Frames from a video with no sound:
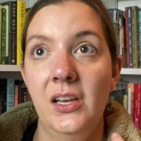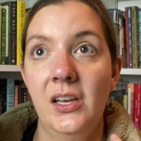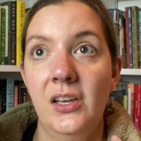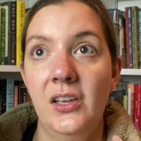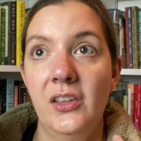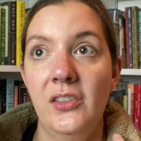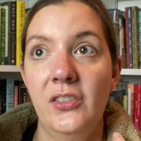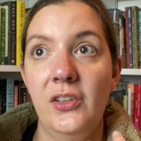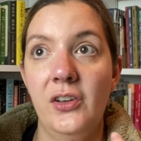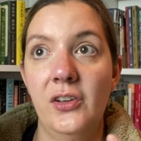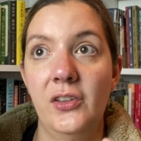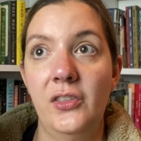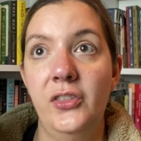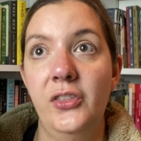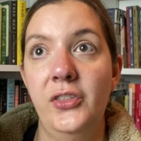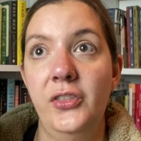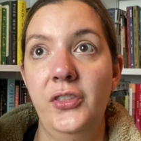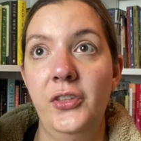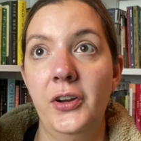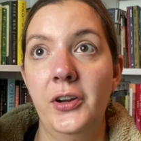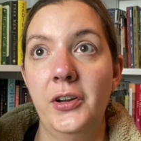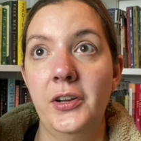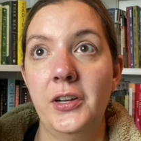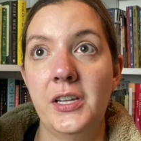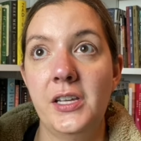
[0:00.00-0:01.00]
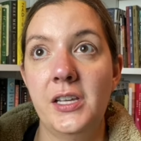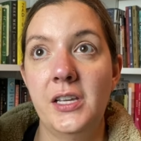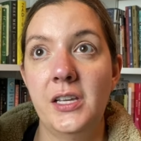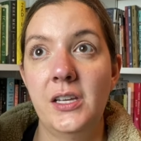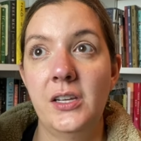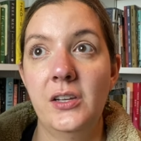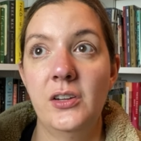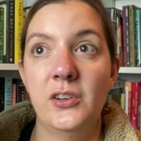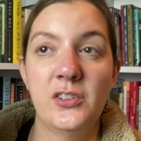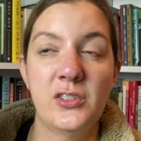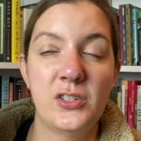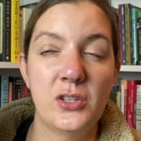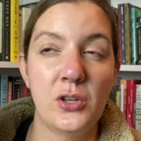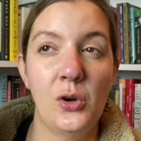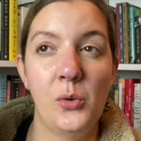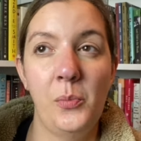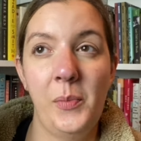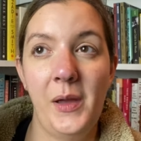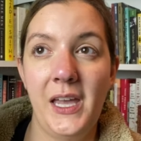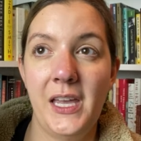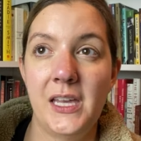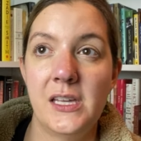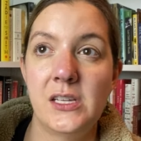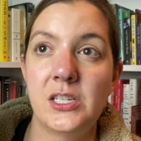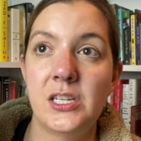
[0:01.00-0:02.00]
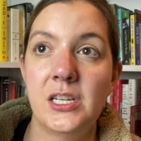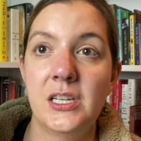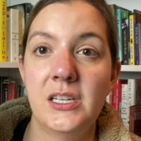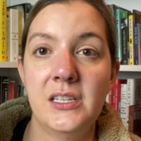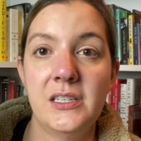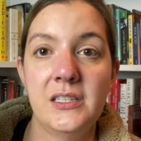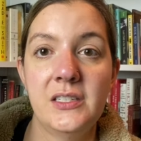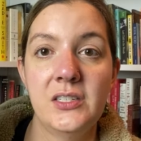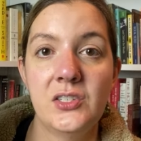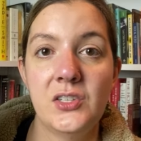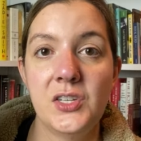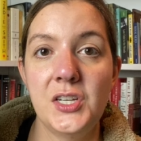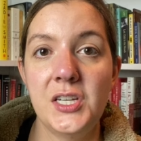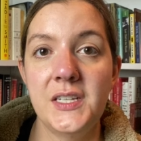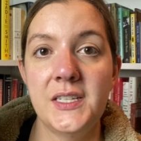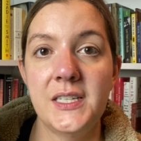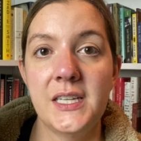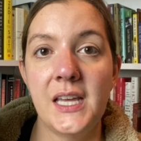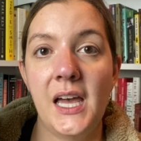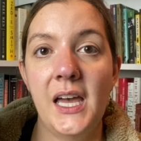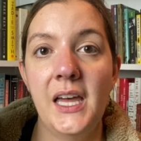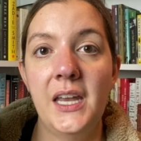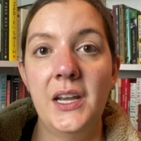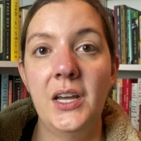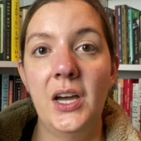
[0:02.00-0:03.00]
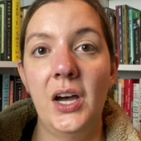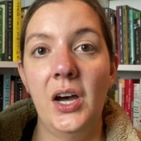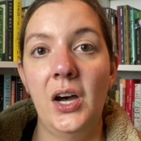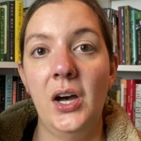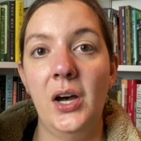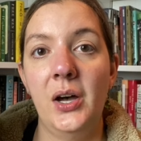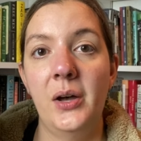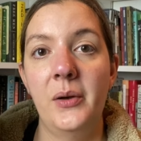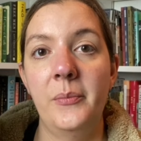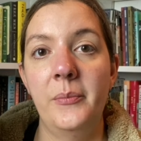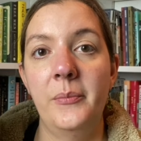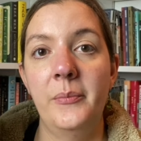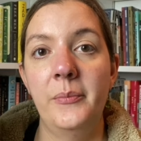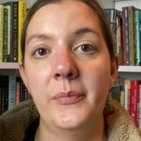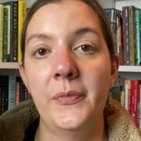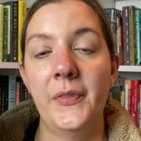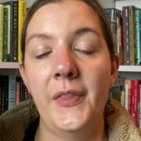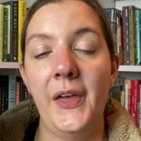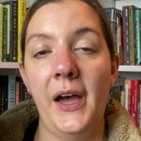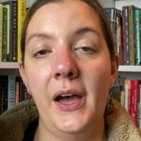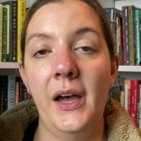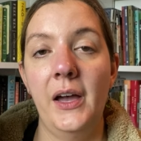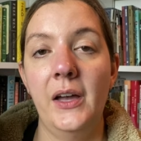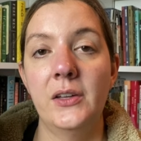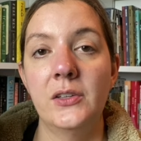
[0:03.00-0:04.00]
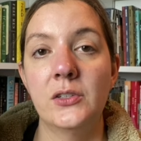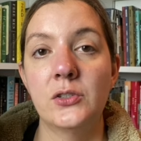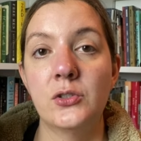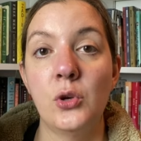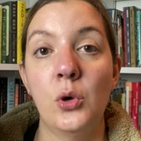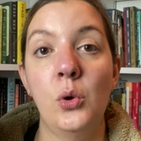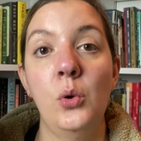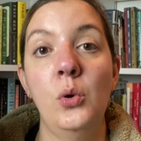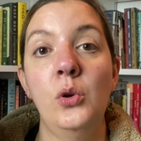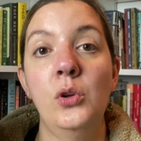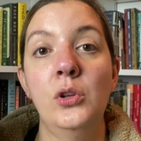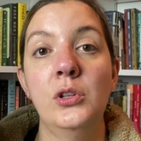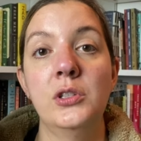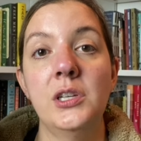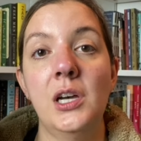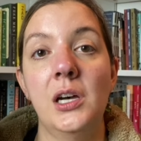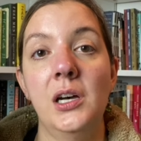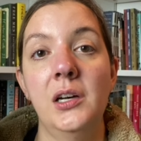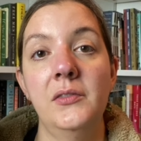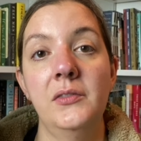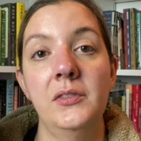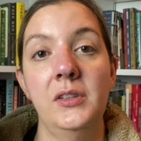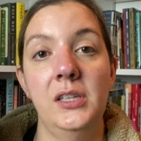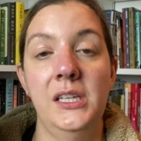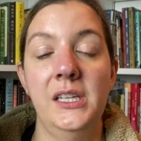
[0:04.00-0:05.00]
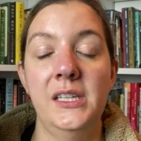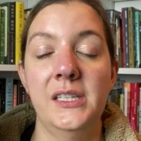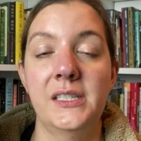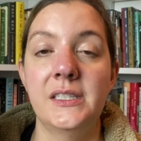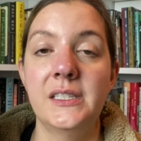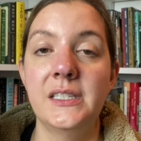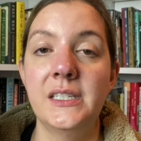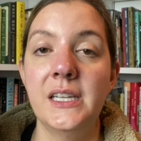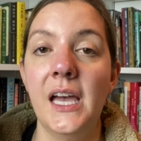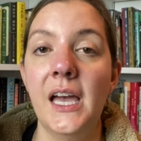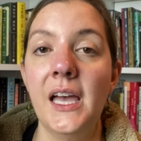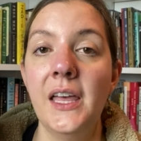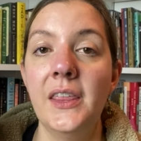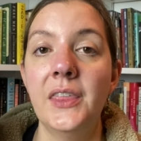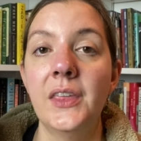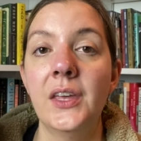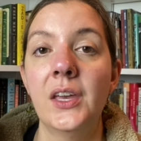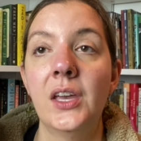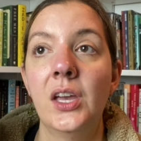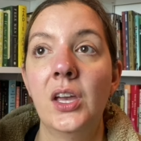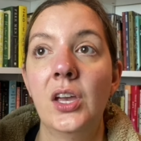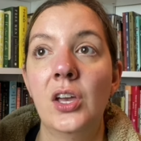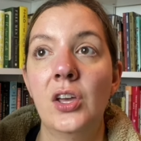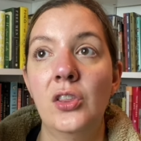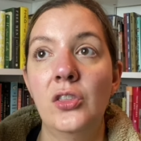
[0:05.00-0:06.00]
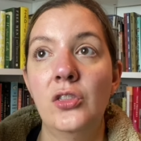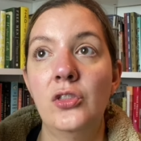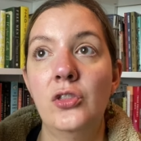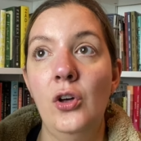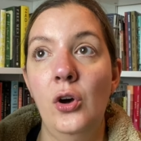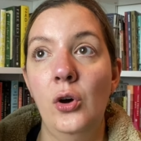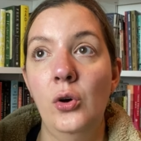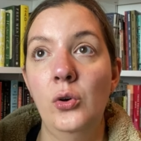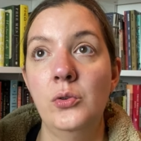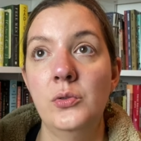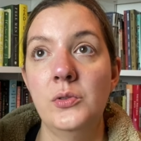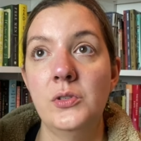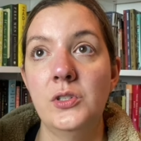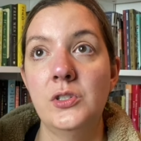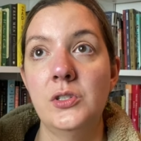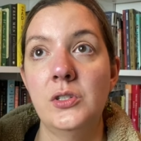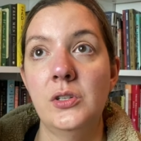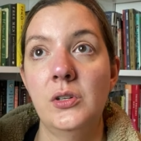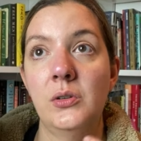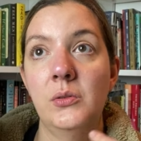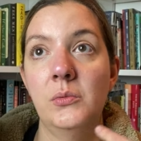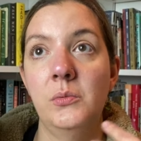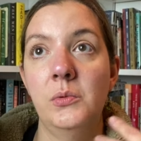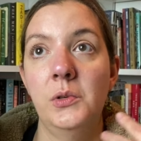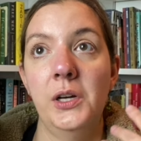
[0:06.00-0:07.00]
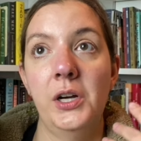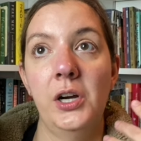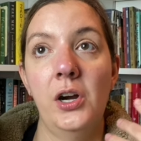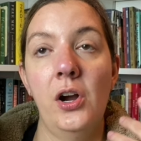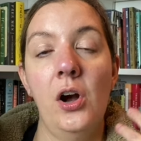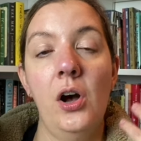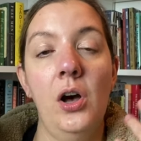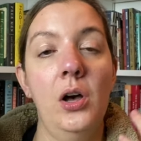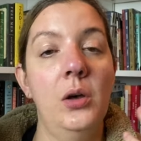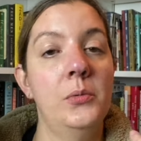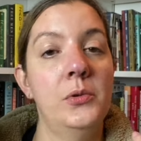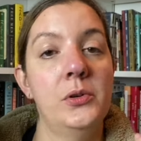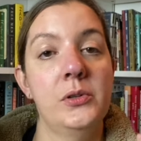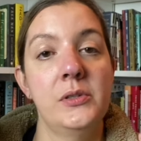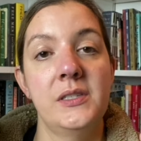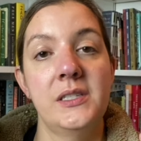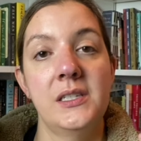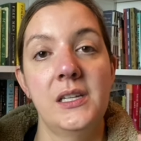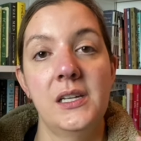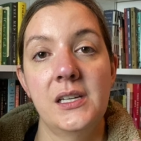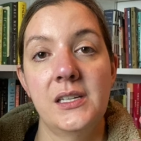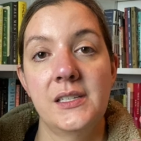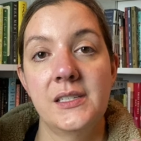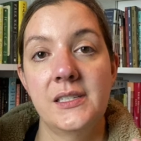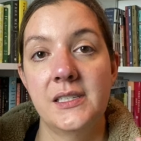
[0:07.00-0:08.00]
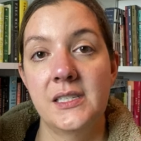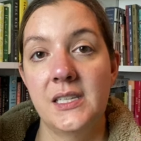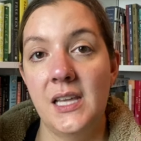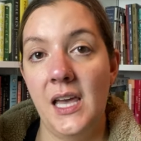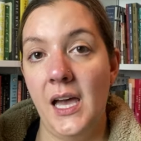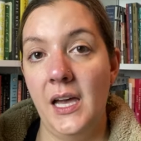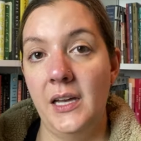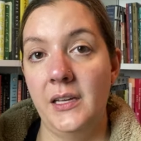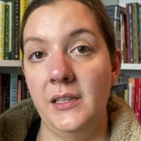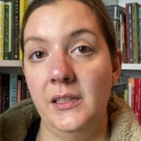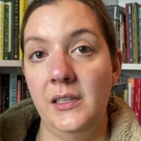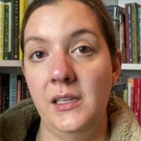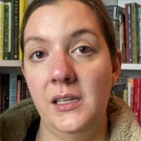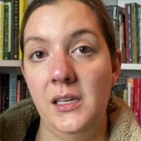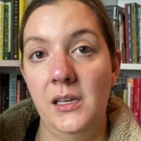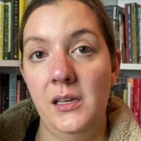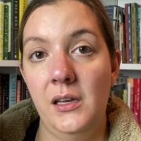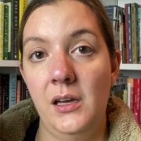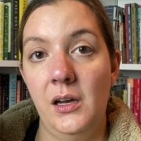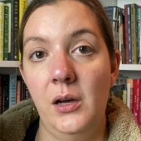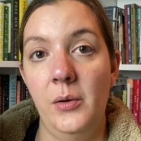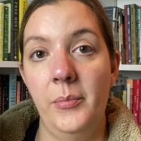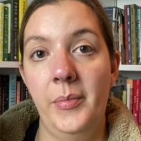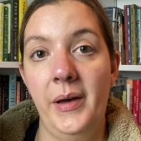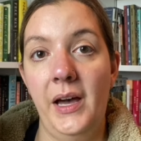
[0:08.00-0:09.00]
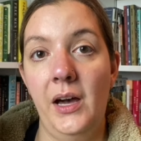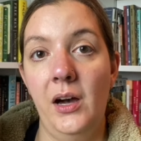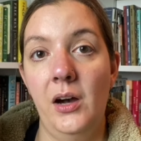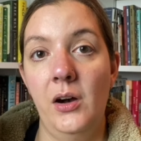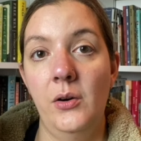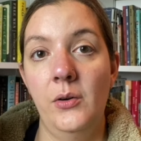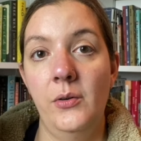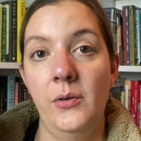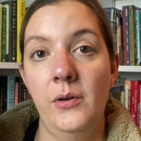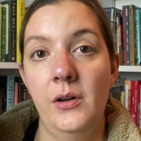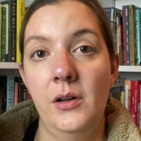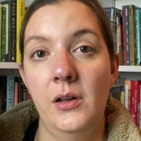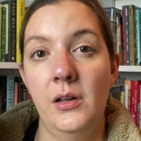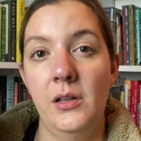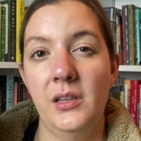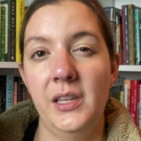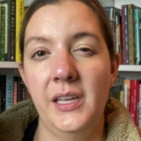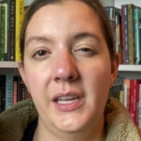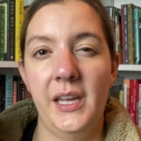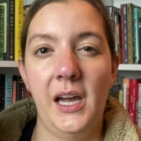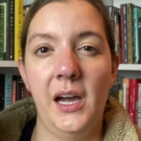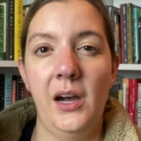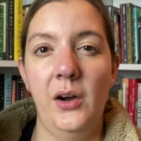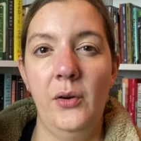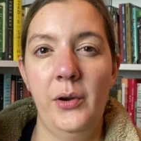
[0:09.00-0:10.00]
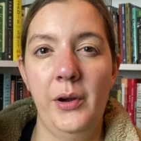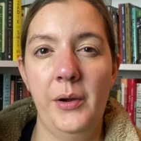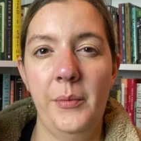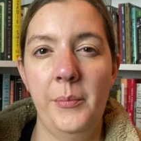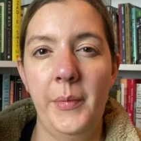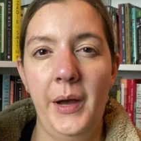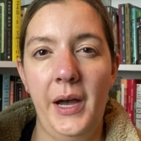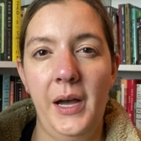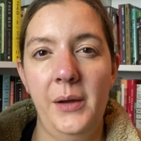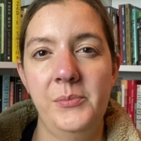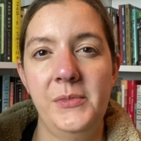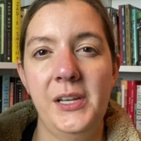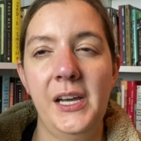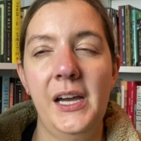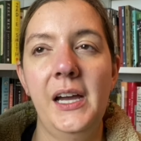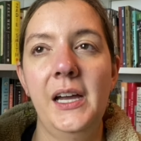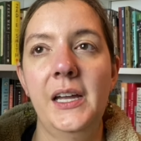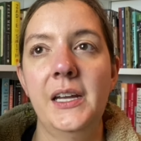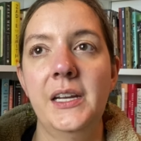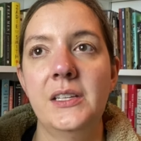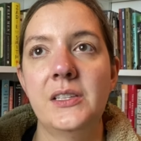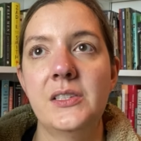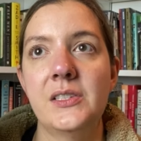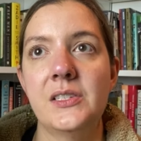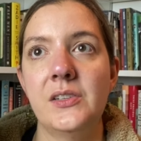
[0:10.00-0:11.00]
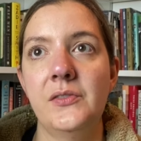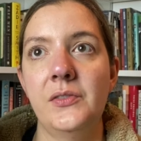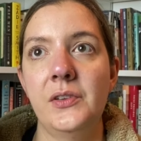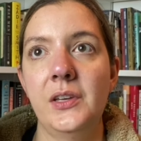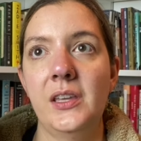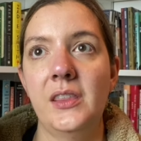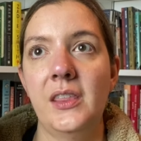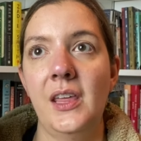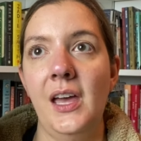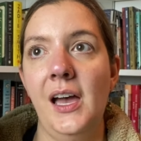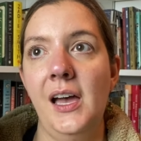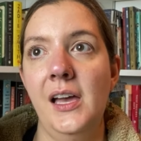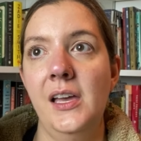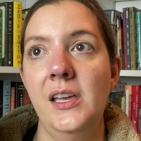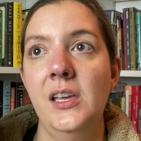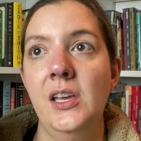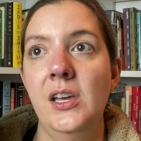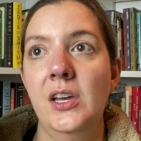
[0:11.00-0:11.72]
the 30 or so pages she said that told of Leah's death, those were almost exactly about like how her mom died and stuff like that.